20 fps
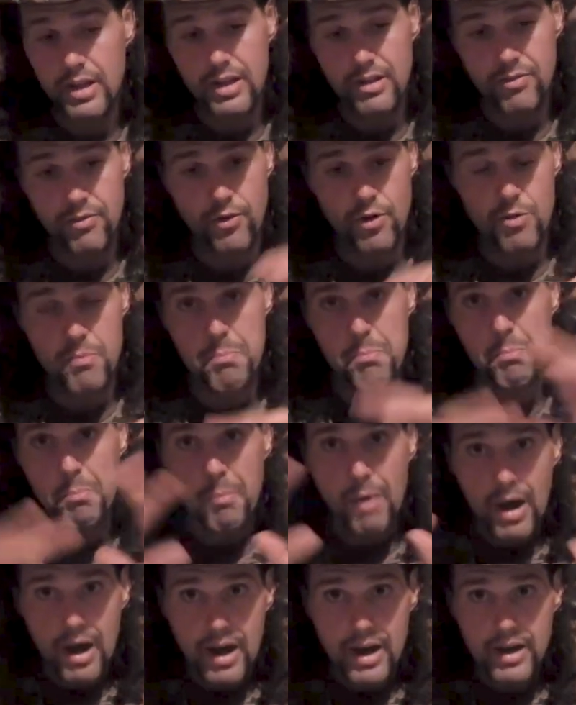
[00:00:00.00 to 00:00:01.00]
for
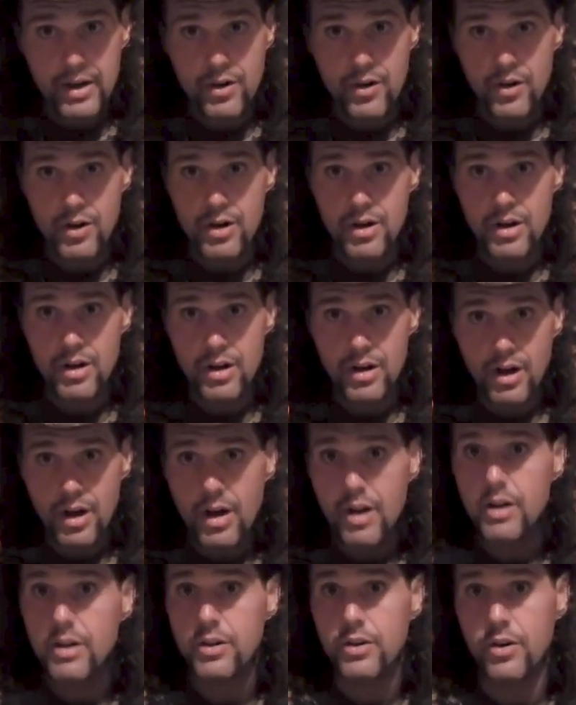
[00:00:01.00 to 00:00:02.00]
modern
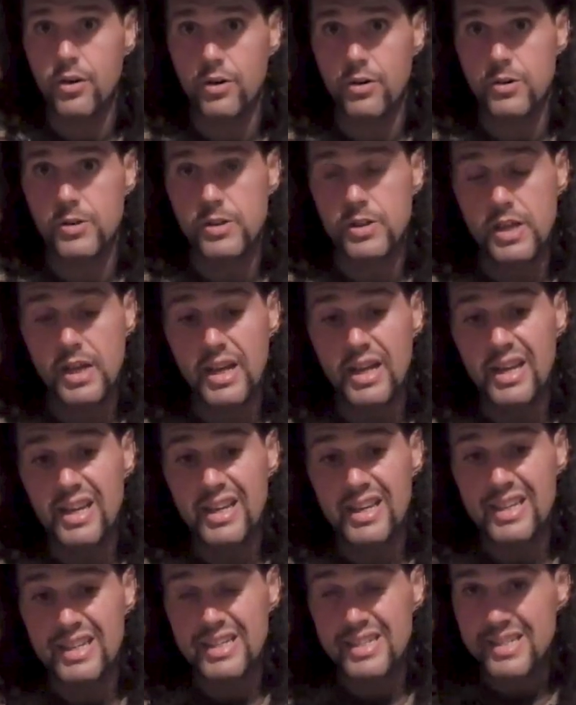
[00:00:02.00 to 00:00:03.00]
hunters
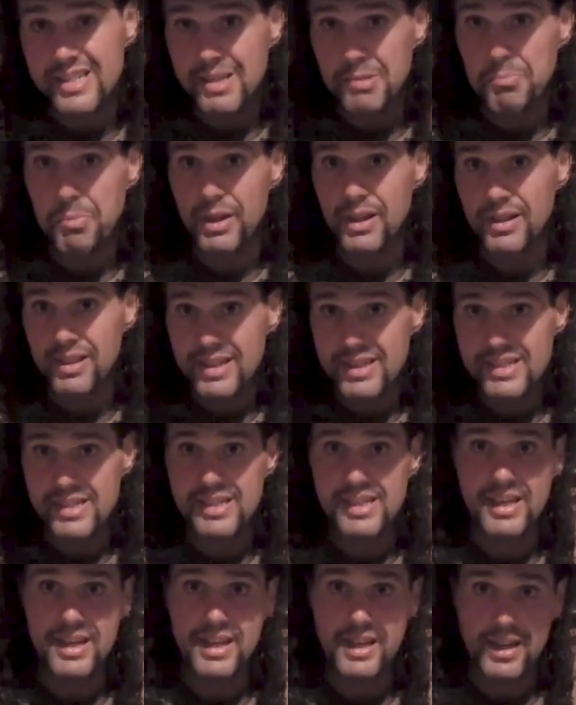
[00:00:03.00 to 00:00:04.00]
is the
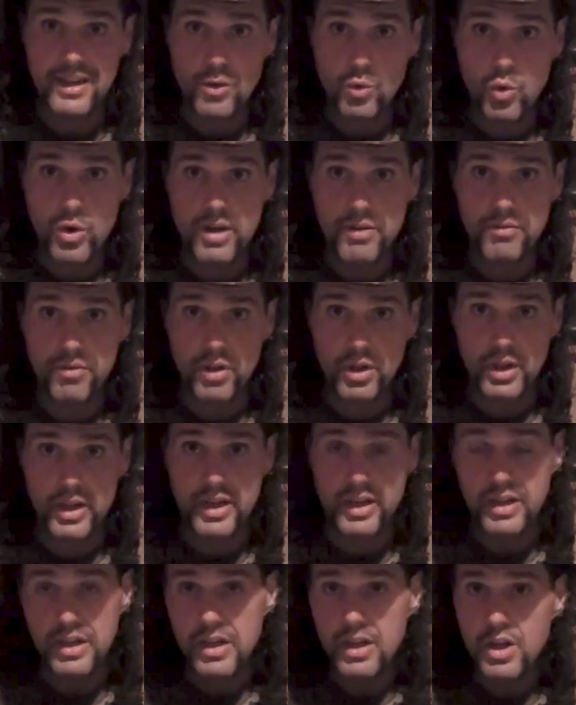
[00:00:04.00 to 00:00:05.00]
ballistic
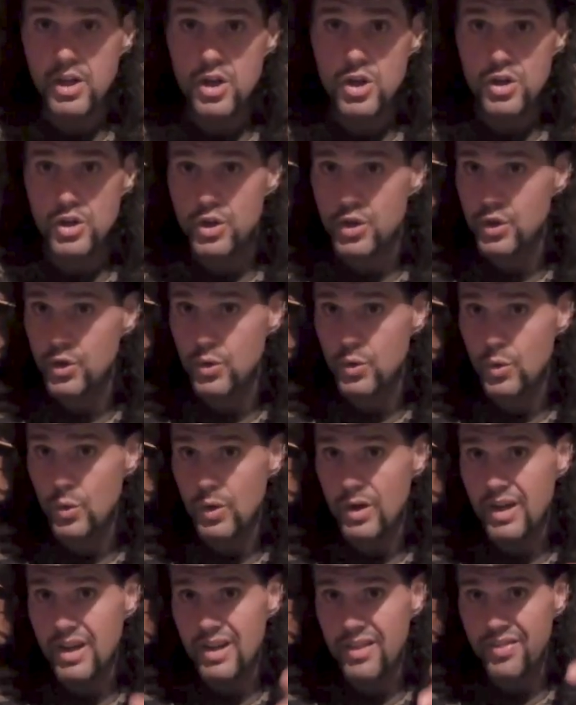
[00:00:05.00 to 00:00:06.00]
equivalent
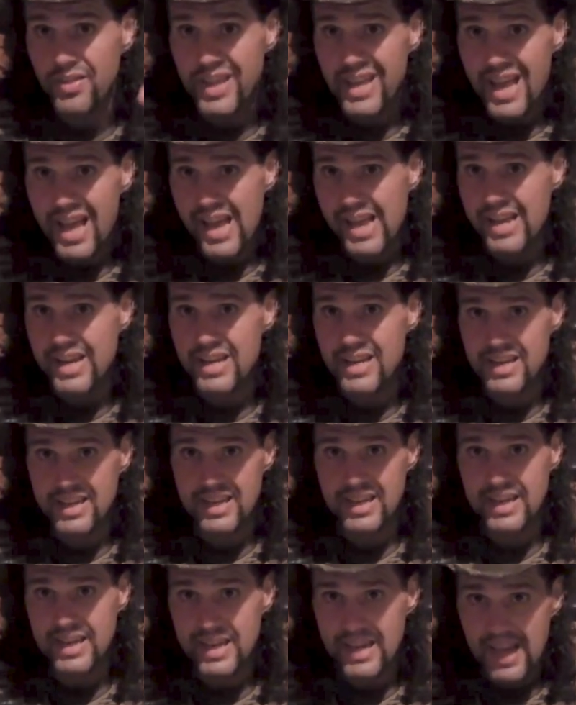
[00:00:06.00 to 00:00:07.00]
to the
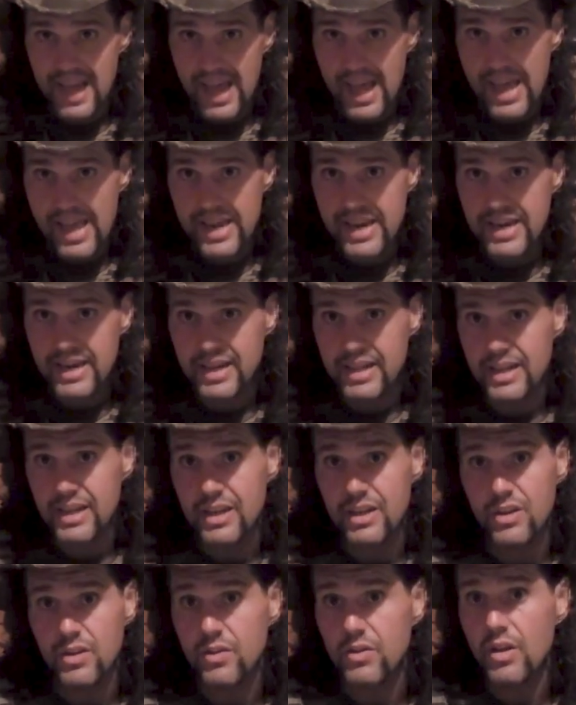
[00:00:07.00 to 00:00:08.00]

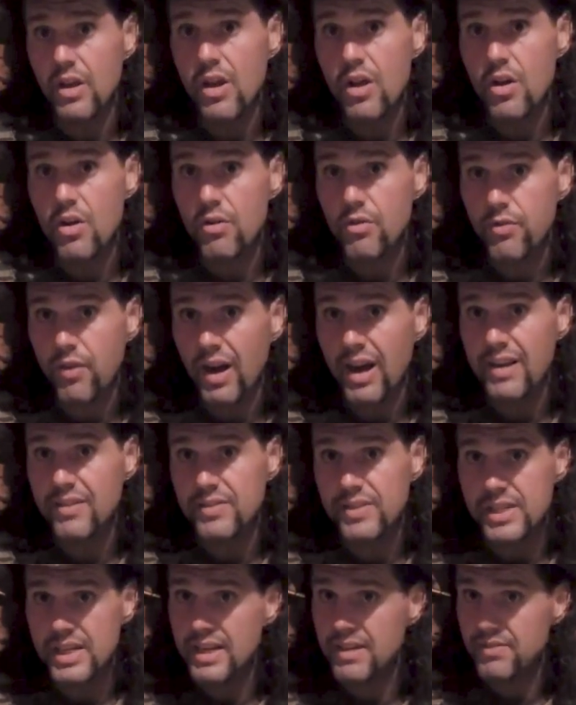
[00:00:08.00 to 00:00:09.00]
1880s
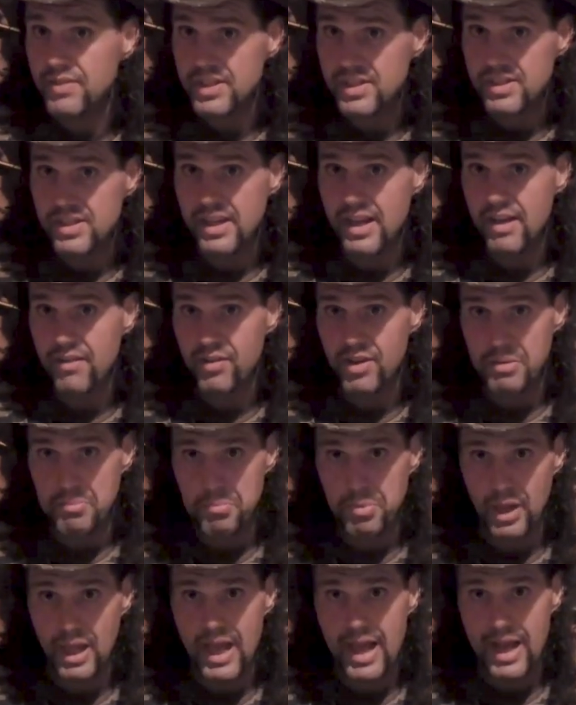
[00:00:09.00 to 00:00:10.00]
577
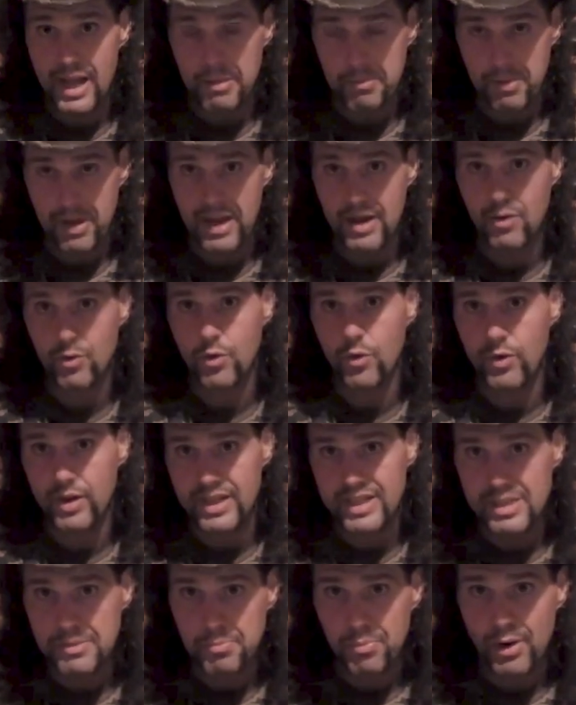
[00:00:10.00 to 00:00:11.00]
Black Powder
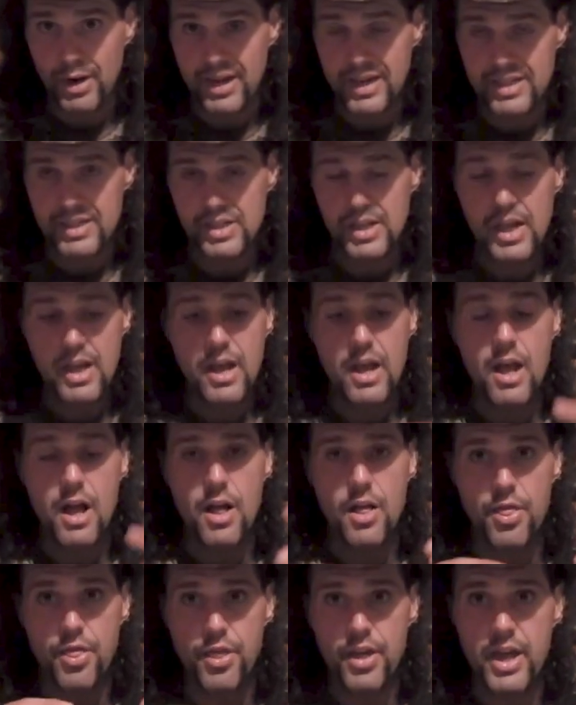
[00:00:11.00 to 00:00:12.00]
Express
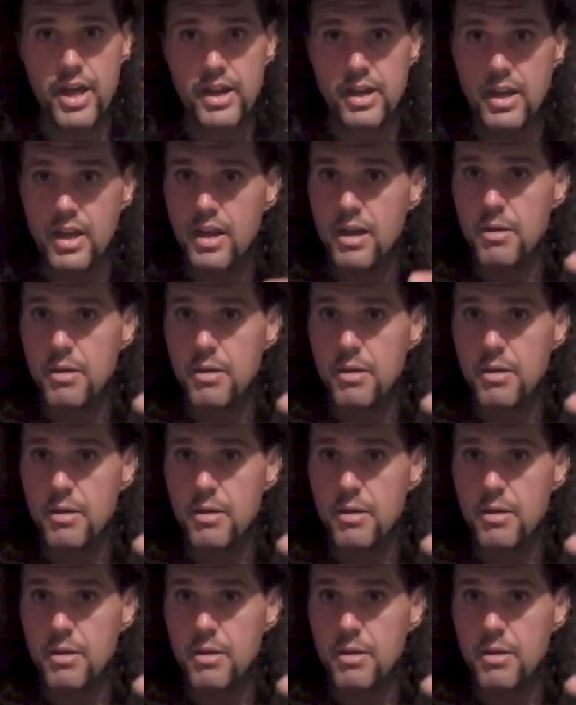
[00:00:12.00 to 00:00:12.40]
that